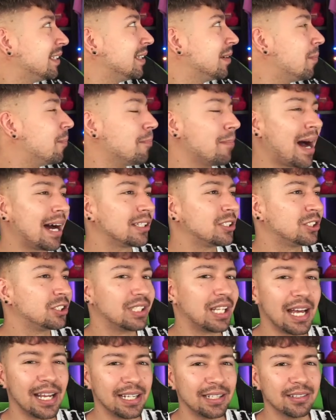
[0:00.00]
match
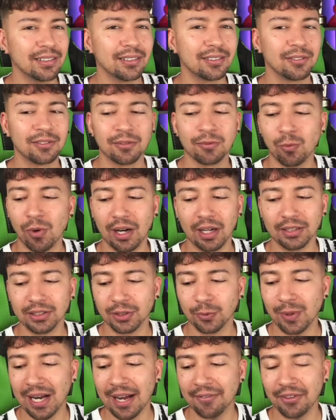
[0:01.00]
day ones or
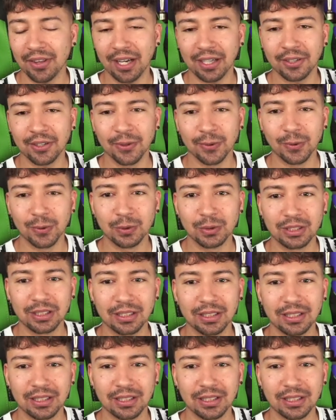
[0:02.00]
whatever they're called,